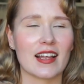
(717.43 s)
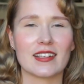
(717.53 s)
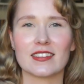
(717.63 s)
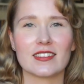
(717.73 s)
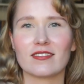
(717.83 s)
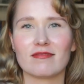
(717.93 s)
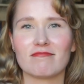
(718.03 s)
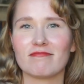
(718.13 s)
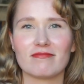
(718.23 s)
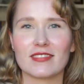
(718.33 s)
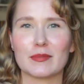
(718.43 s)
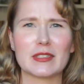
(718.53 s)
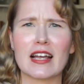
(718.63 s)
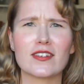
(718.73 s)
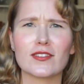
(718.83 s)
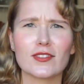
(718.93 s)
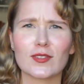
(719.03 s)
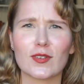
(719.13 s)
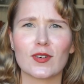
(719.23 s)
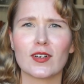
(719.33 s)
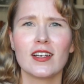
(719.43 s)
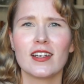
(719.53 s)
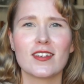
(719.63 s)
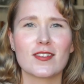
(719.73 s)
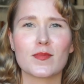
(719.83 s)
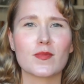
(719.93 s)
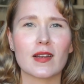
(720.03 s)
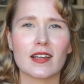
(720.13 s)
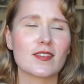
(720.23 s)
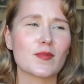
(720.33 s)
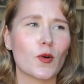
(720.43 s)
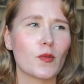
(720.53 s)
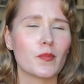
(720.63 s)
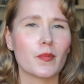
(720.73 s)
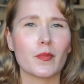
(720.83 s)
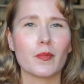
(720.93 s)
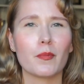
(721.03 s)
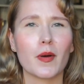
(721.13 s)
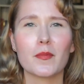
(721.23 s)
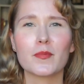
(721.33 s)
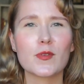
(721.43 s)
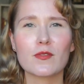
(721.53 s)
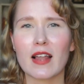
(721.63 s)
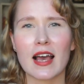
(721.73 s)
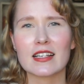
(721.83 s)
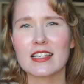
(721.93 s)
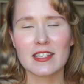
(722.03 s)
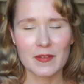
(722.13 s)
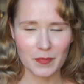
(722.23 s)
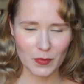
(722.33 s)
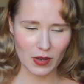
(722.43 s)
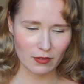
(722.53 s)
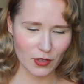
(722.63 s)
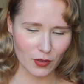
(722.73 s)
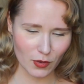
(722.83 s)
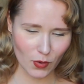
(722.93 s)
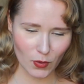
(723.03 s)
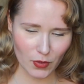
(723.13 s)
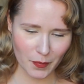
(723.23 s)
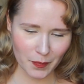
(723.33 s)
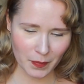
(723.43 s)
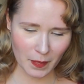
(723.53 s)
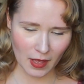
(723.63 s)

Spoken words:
and some sandals or some like small pumps, flats, whatever you call them.